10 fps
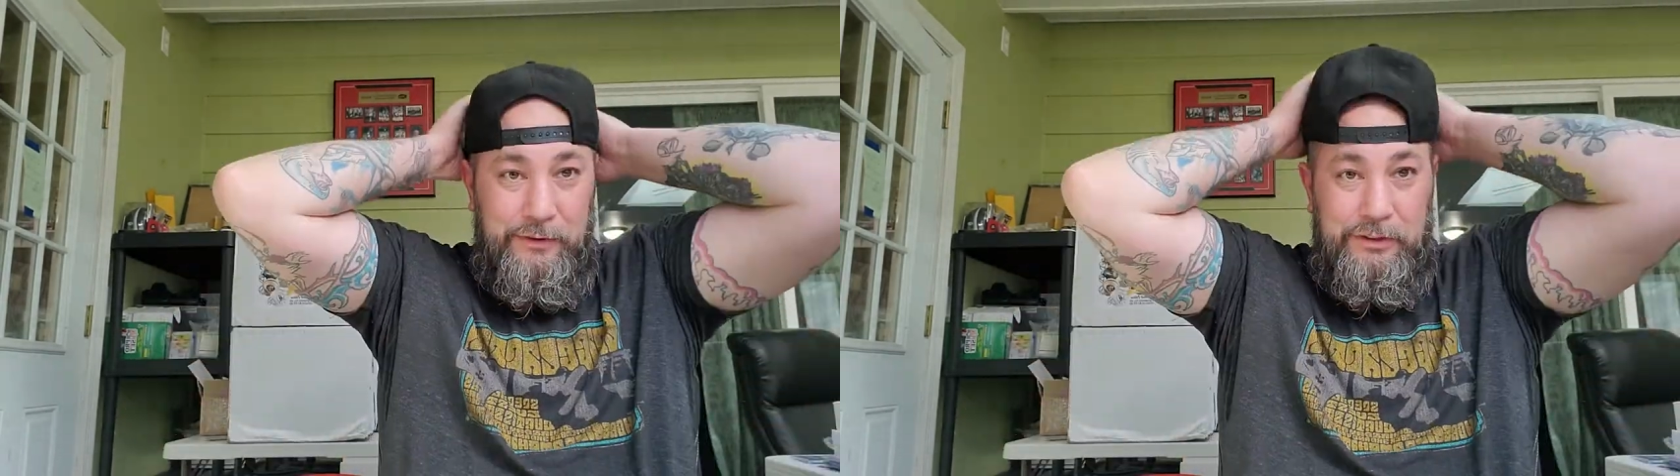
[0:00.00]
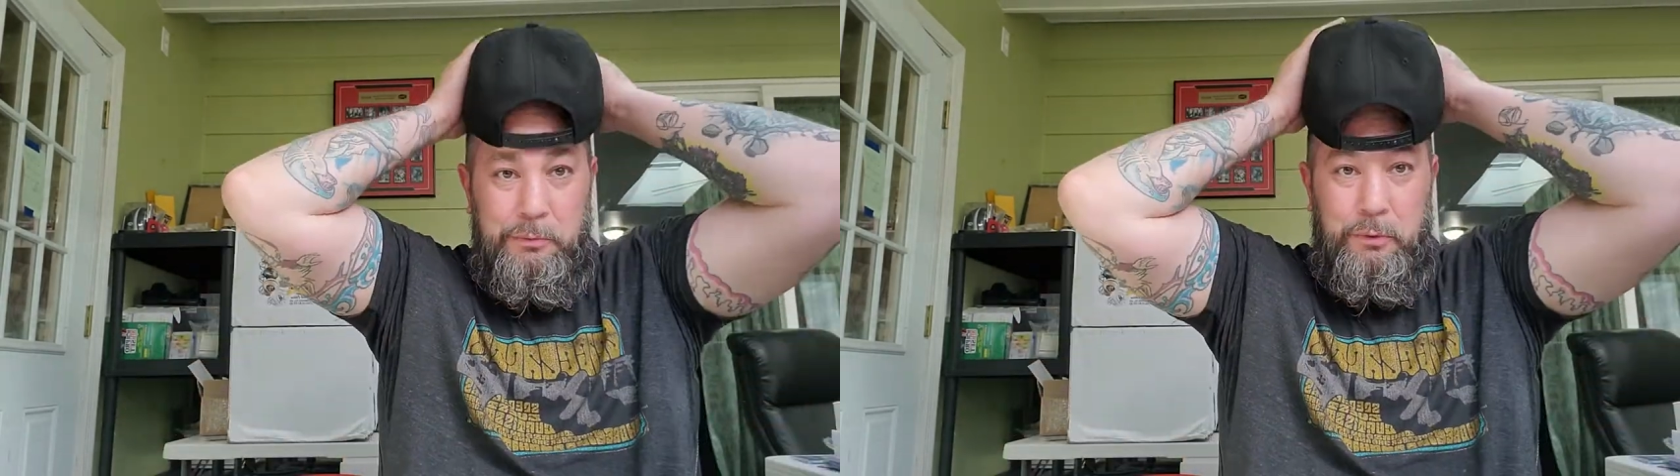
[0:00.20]

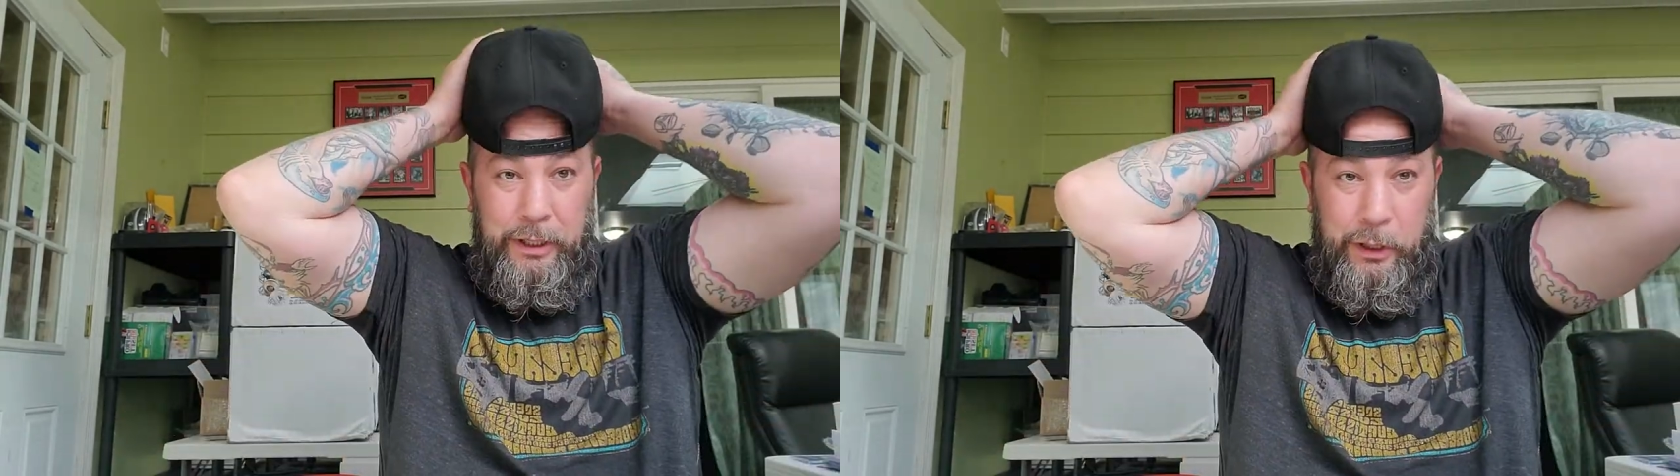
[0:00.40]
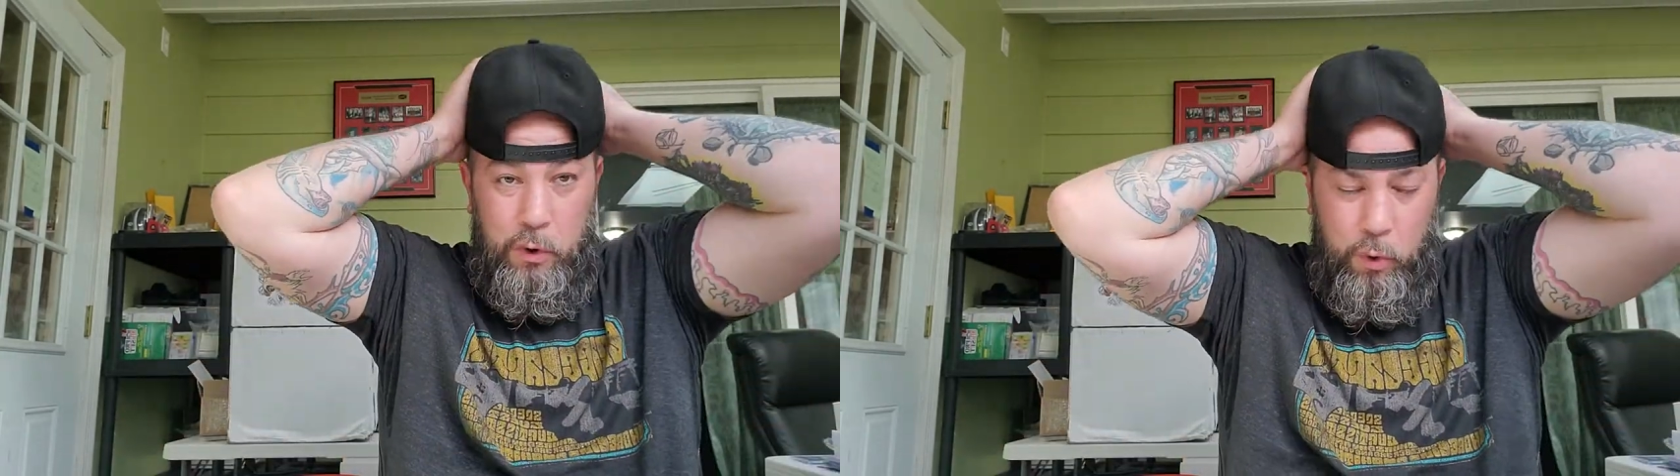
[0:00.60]
some
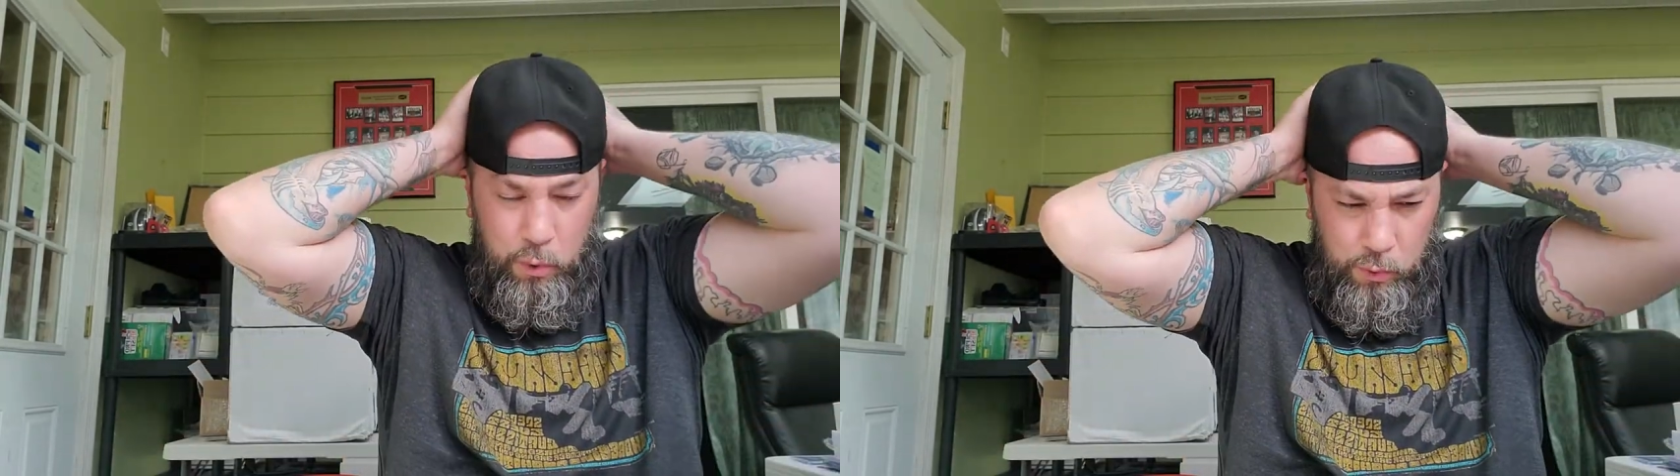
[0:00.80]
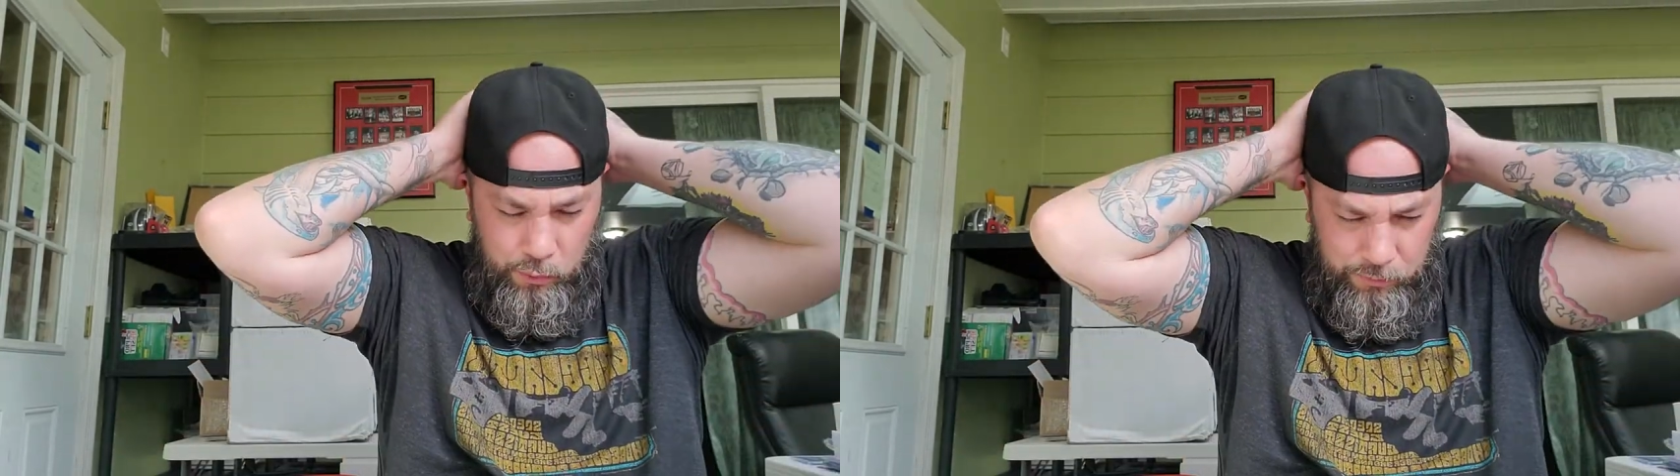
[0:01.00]
really
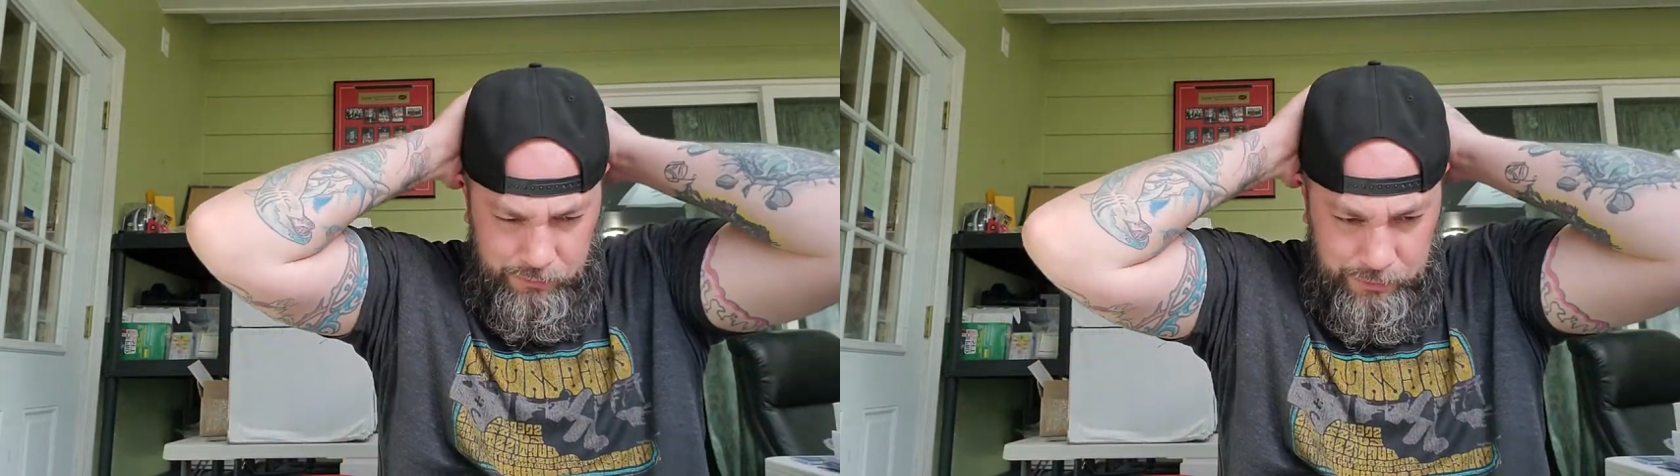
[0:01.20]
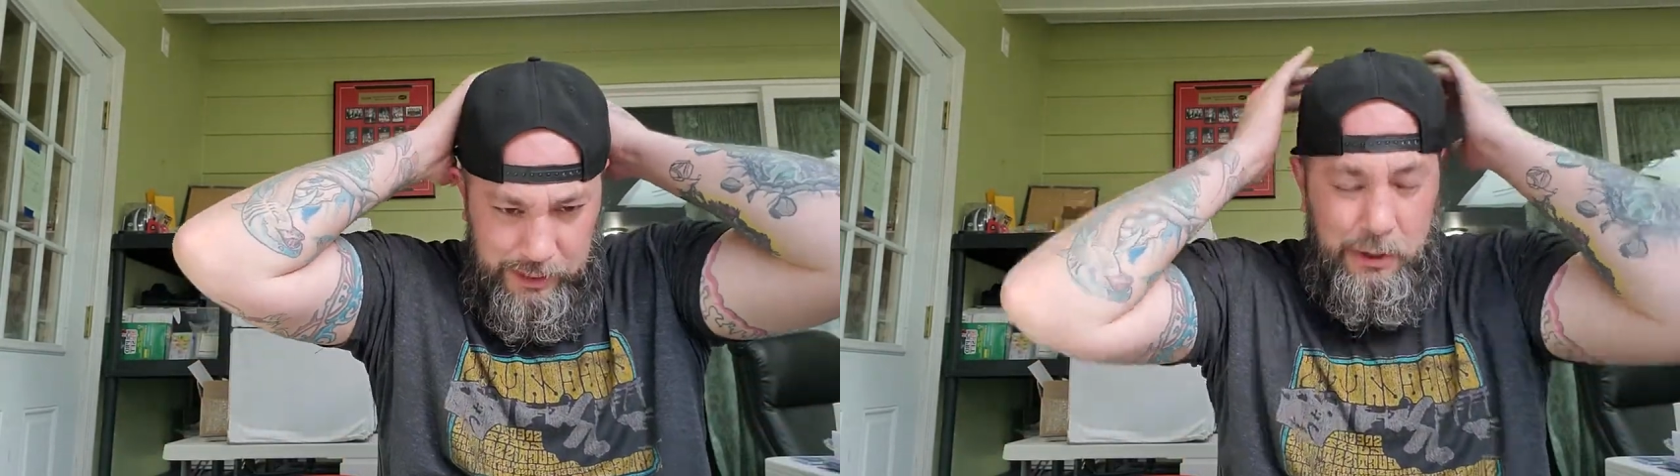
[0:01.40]
cool,
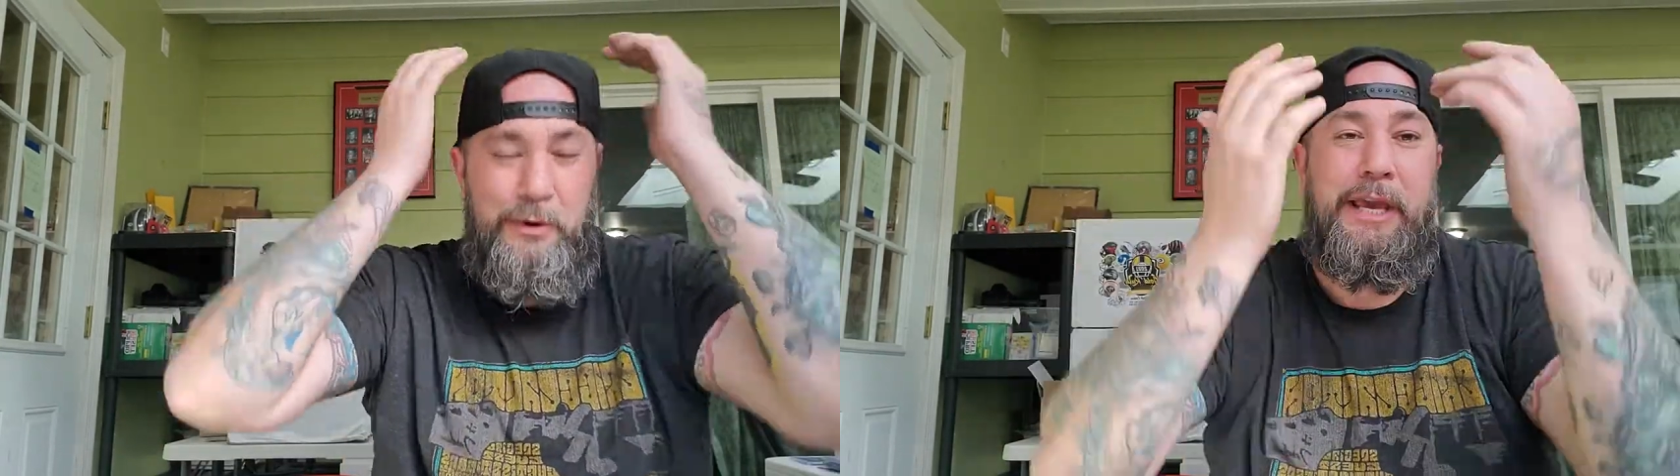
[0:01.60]
you know,